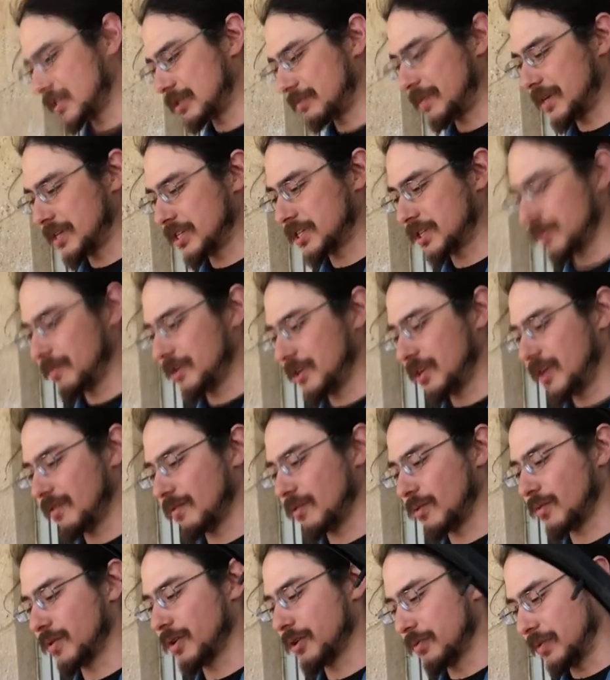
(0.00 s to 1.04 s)
especially when you
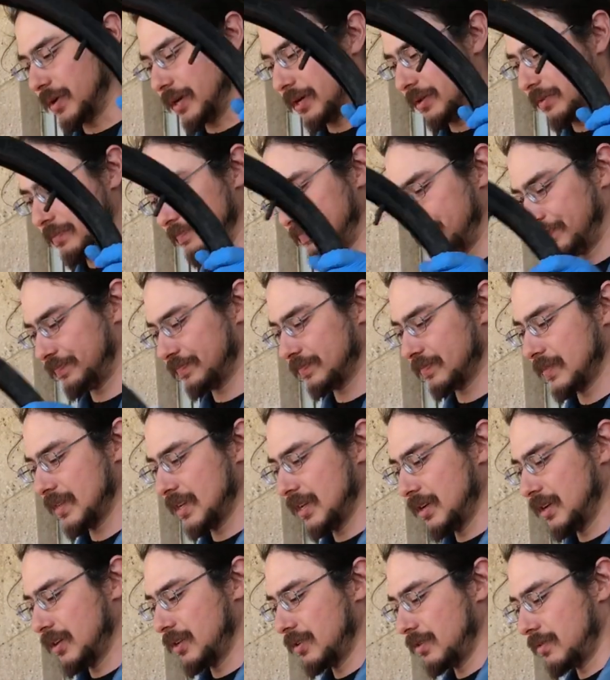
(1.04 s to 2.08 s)
have a rear wheel,
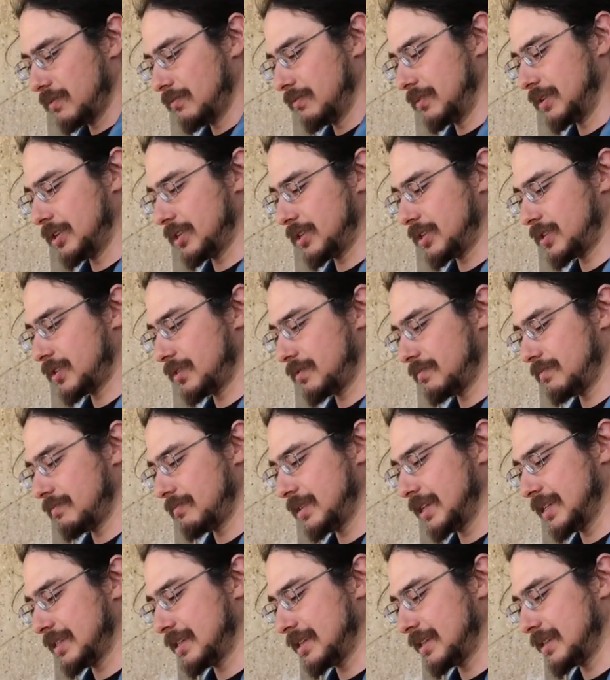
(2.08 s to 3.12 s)
which
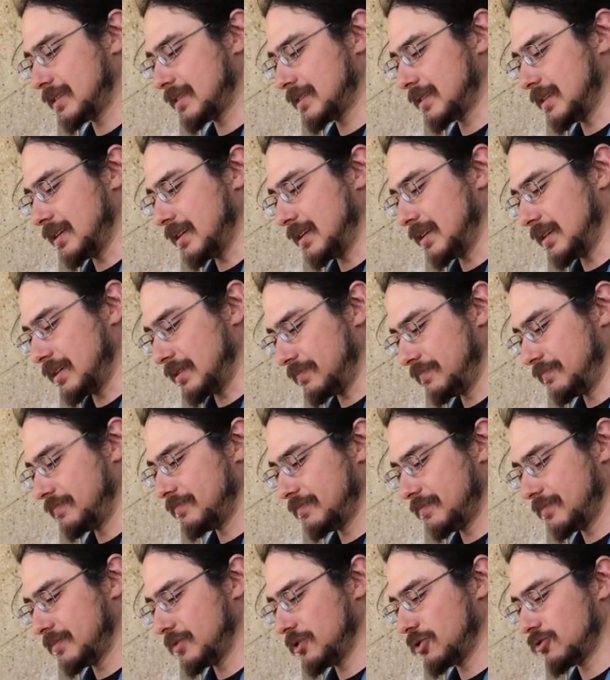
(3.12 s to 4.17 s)
this is the
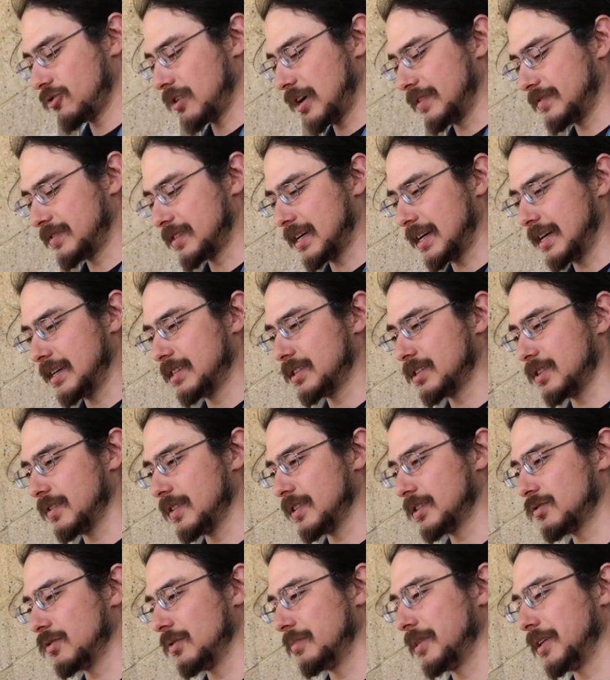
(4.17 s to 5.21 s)
drive side, so
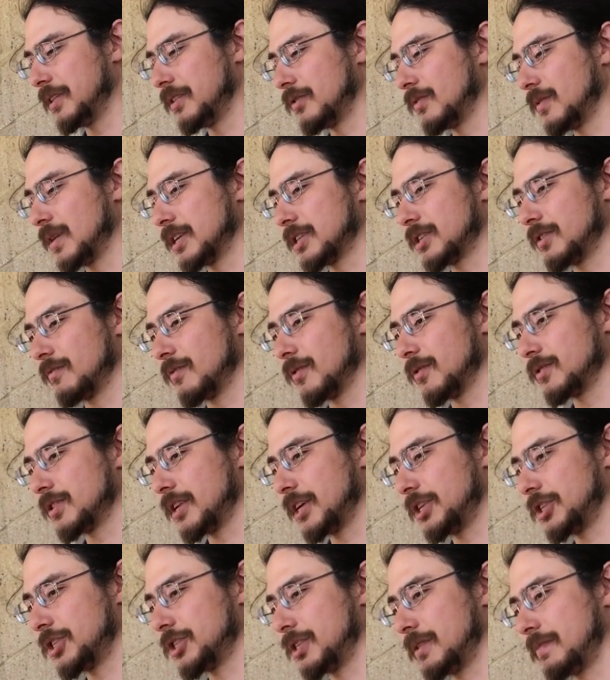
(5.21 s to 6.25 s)
this will be the direction of
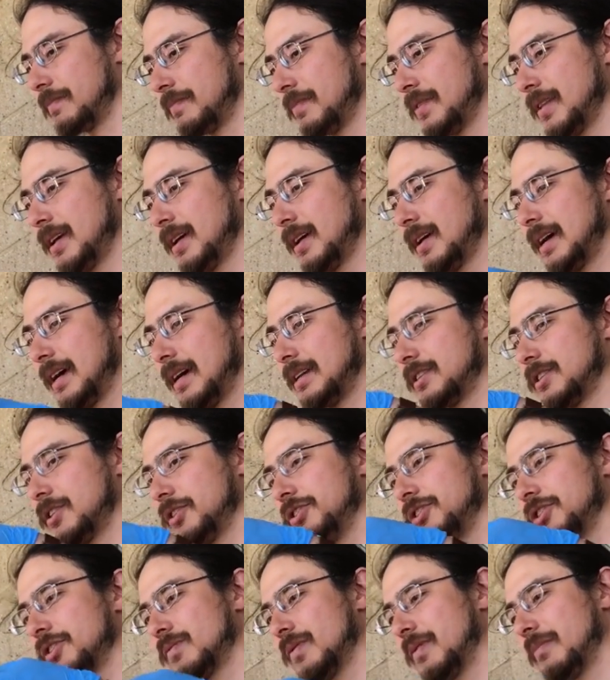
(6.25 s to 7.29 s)
rotation. And so
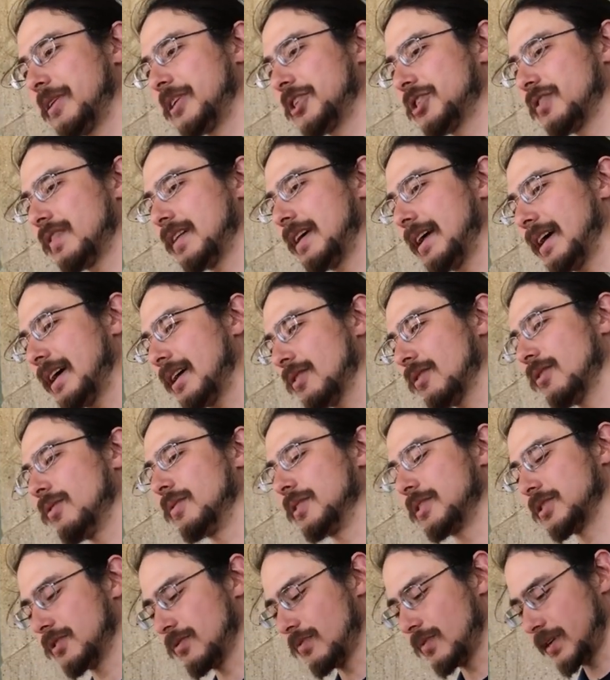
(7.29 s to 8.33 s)
you just want to make sure that
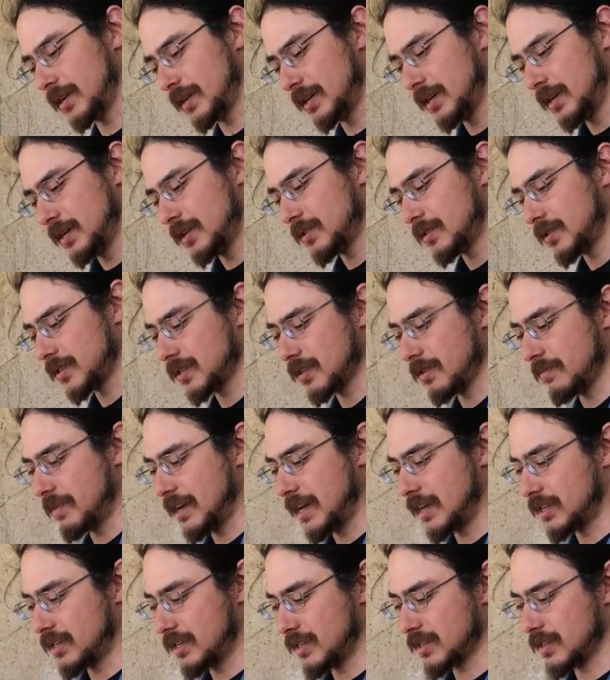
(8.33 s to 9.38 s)
arrow is going. Just
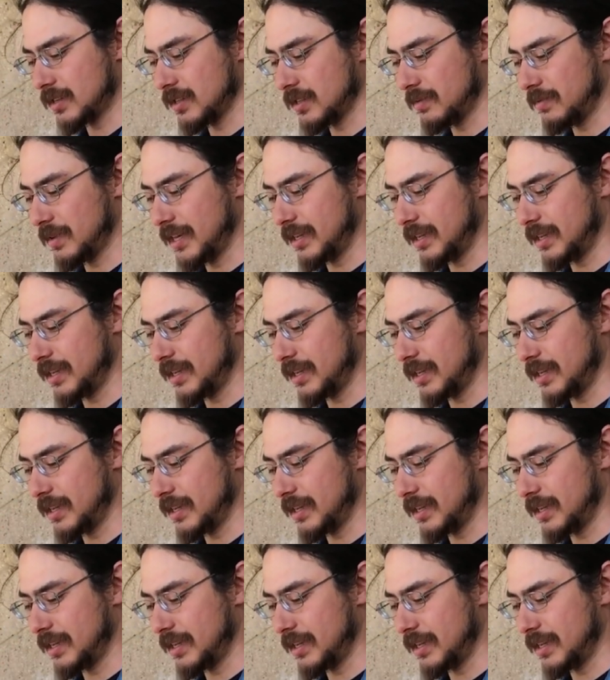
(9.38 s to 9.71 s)
imagine it's on the